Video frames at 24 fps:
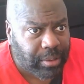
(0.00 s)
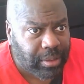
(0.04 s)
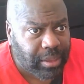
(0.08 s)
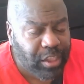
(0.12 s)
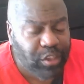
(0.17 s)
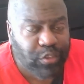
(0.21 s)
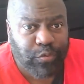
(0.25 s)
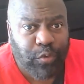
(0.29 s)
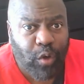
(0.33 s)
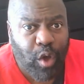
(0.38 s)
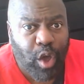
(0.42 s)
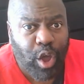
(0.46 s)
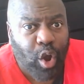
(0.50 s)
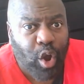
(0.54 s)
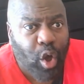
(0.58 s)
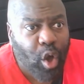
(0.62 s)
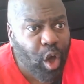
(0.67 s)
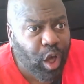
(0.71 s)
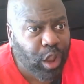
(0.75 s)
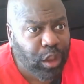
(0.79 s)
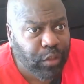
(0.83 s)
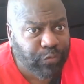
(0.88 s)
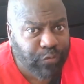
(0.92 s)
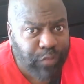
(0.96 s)
He's fought
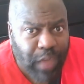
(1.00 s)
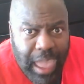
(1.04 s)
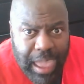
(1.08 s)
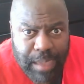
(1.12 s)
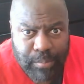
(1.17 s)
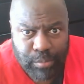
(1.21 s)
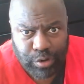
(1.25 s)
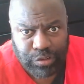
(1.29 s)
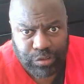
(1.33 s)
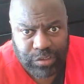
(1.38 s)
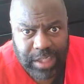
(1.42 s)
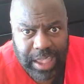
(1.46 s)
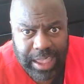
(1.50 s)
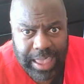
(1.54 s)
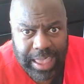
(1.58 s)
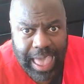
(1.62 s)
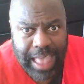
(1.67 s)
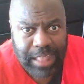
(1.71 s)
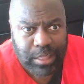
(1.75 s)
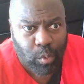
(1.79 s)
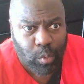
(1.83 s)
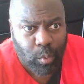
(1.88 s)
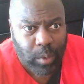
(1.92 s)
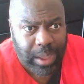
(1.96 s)
Hall of Famers
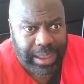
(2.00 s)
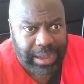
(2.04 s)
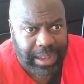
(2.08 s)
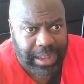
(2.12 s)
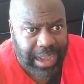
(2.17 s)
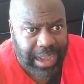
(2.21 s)
at the weight